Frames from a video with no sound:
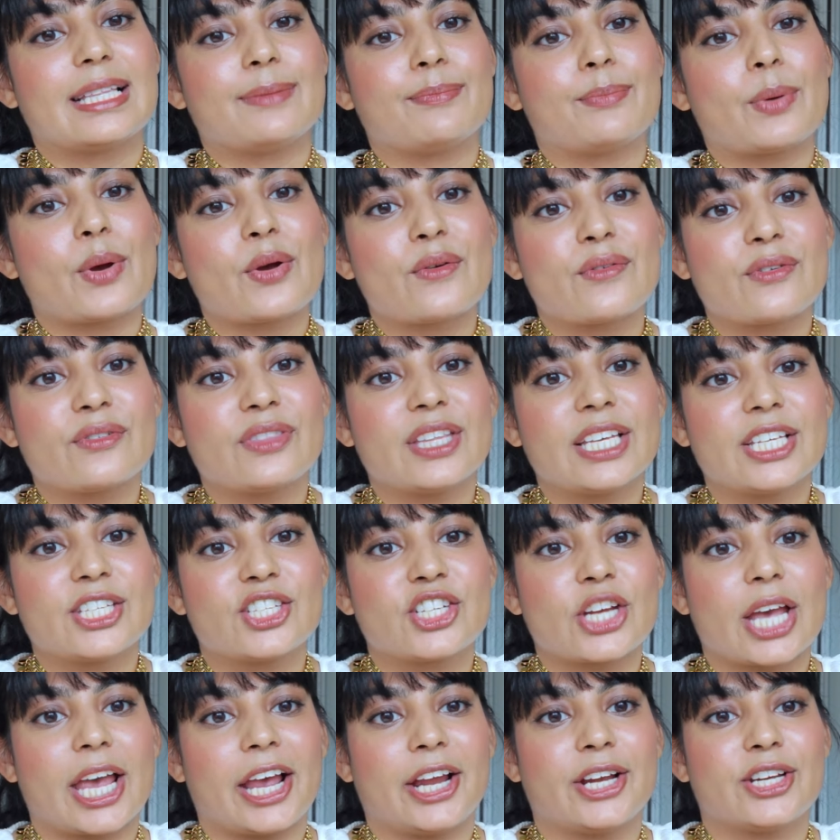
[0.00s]
both of
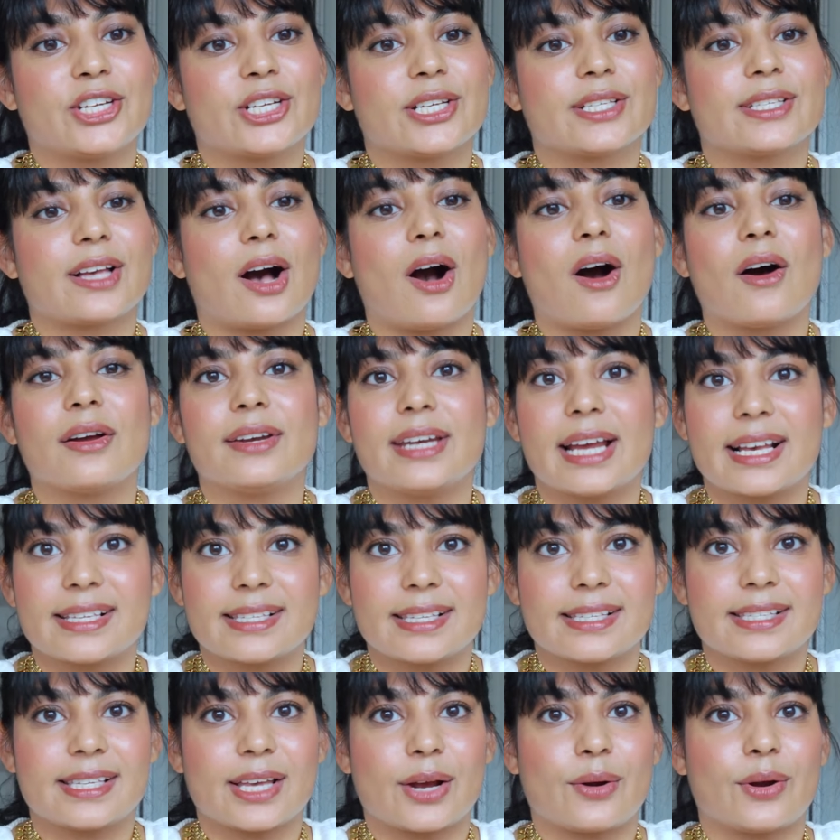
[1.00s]
these changes are
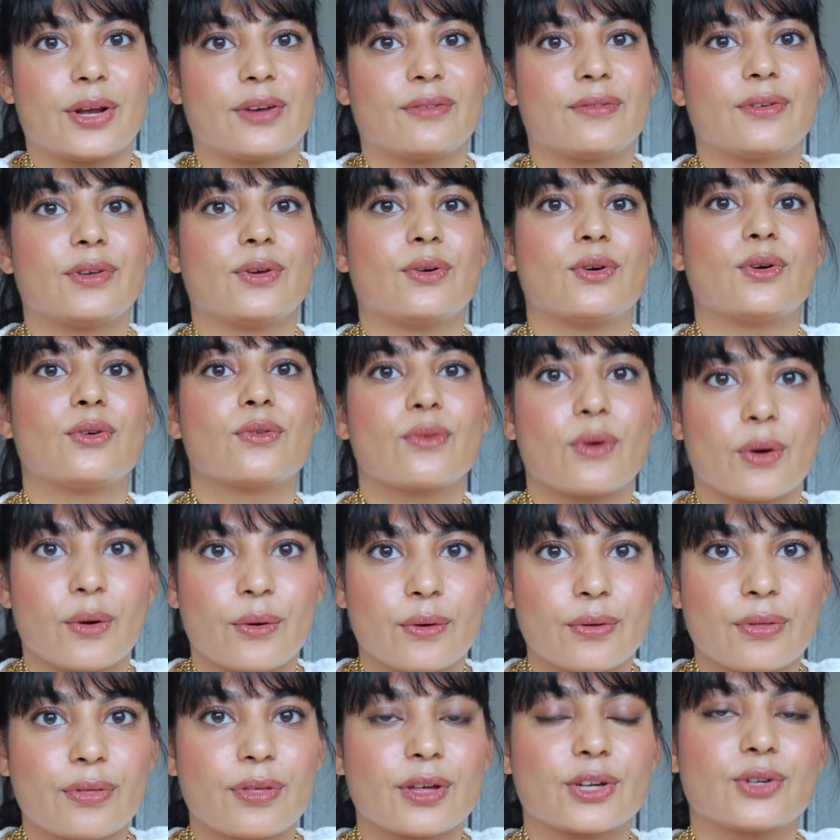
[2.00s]
necessary for your
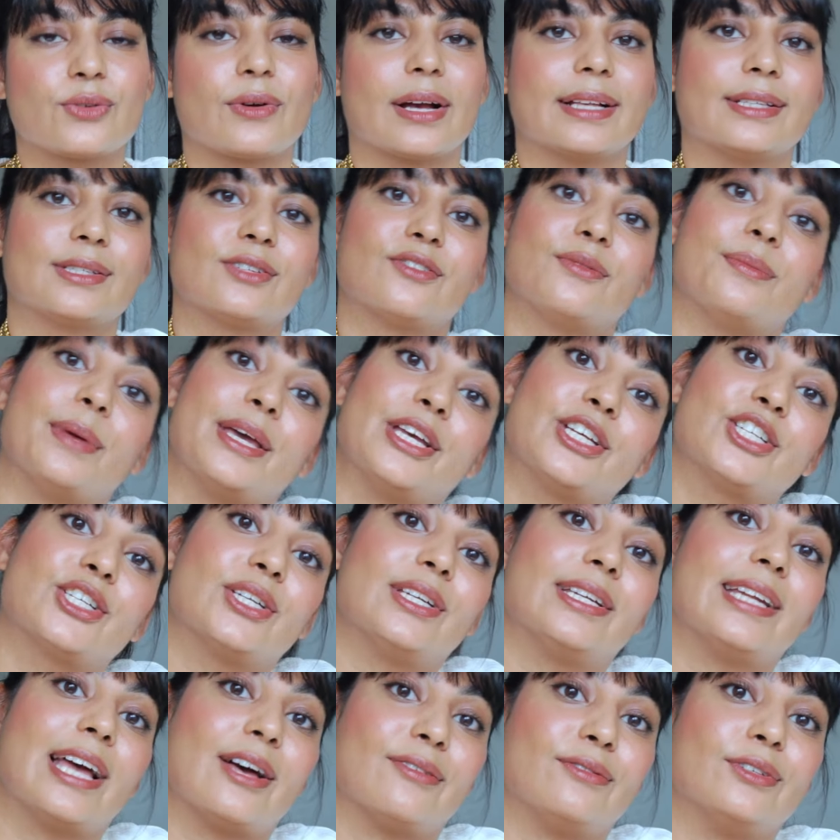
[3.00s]
growth,
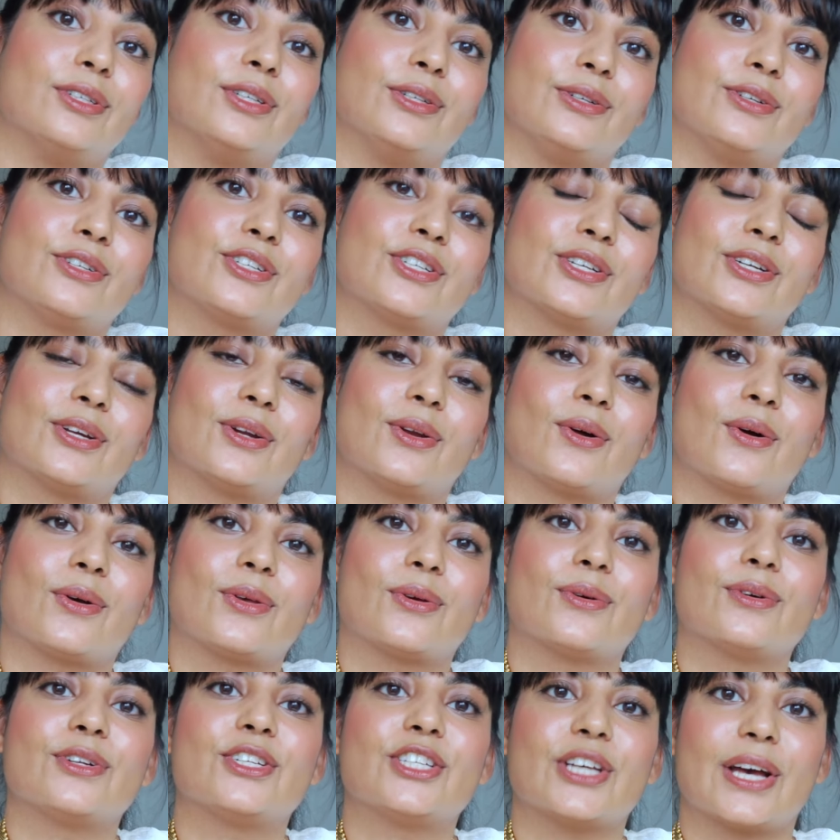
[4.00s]
transformation, and evolution along
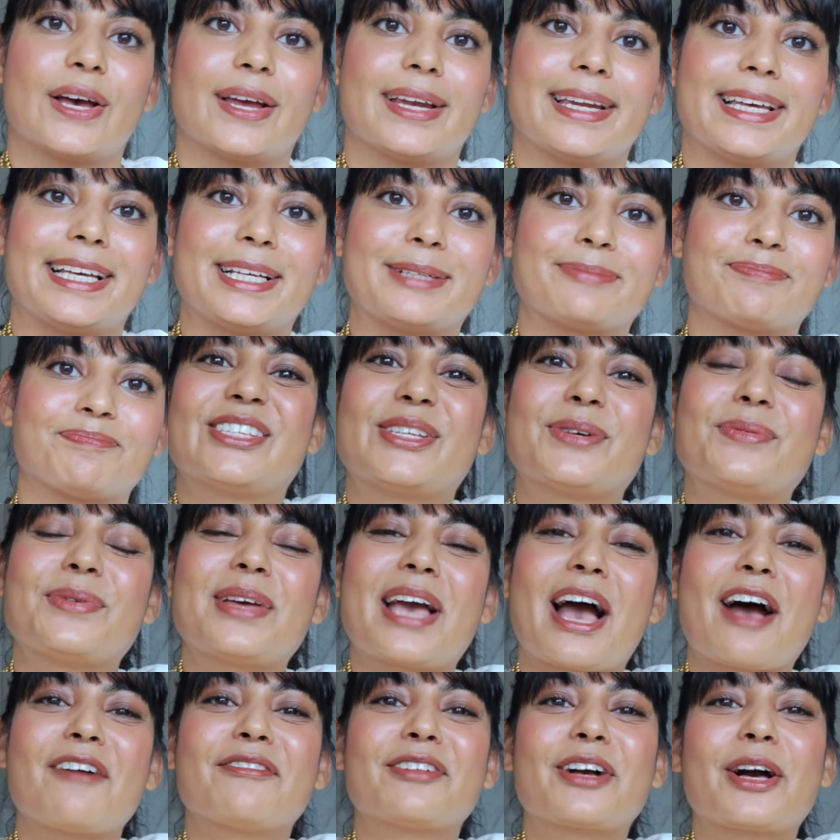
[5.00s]
your journey. So
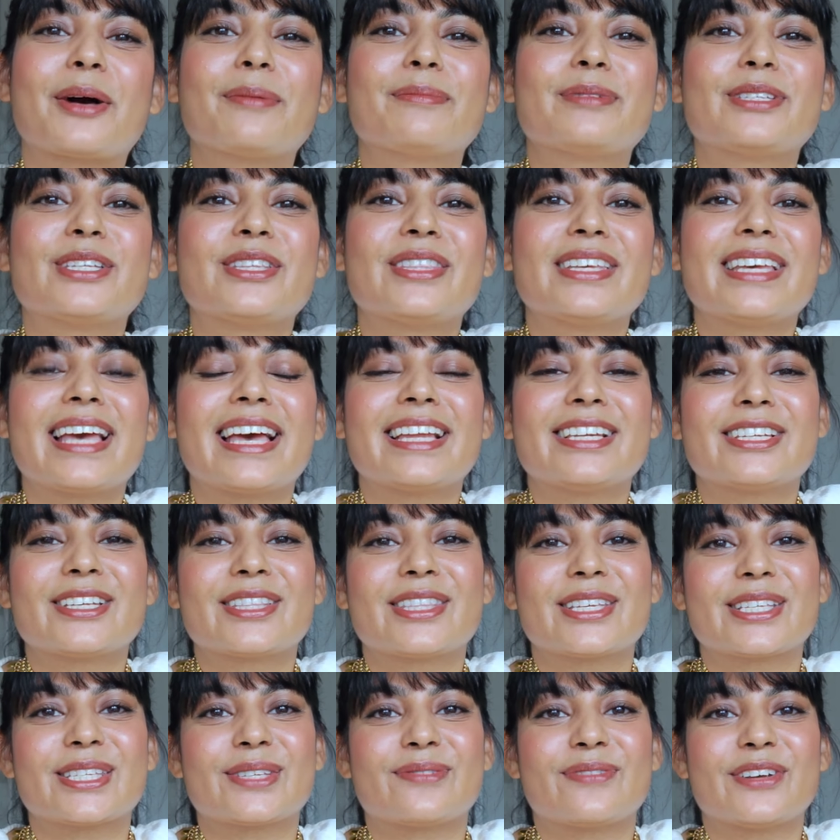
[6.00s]
we have come to the end
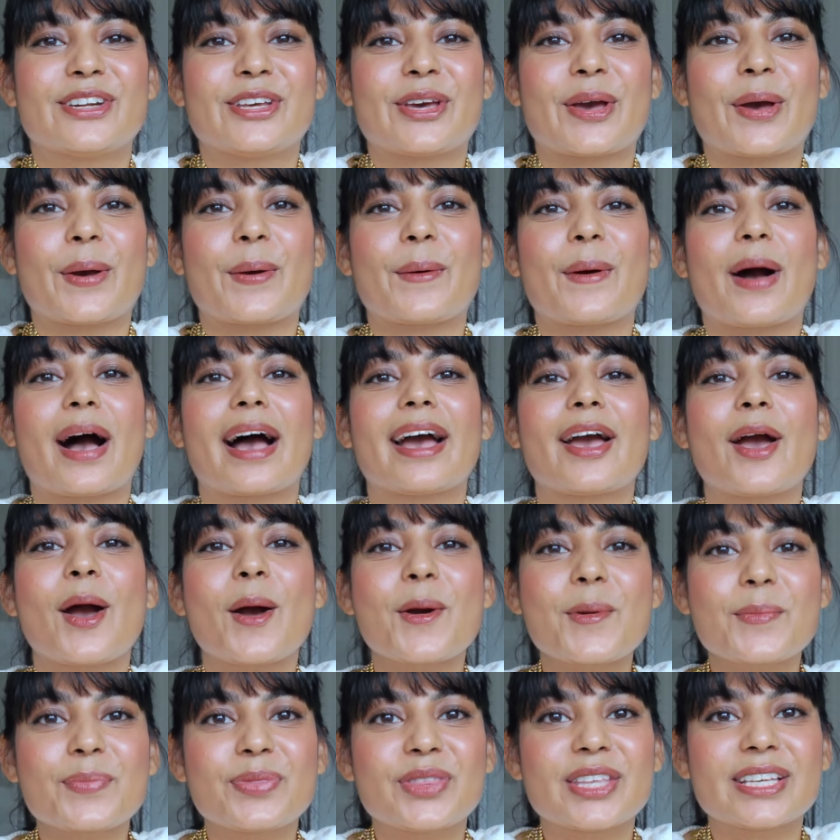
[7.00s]
of this video. I
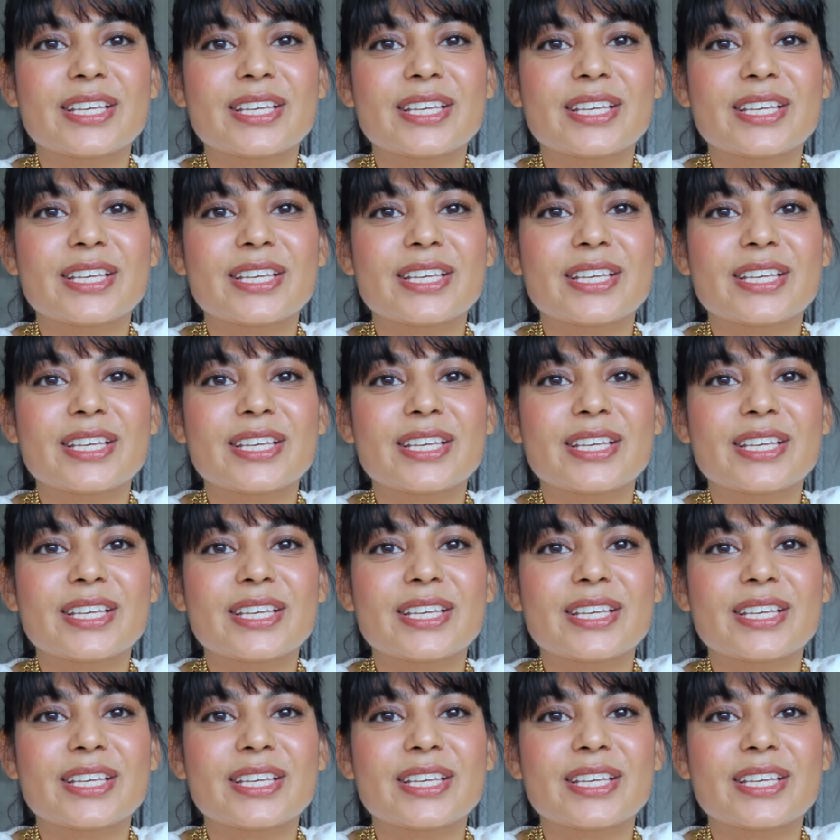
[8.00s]
hope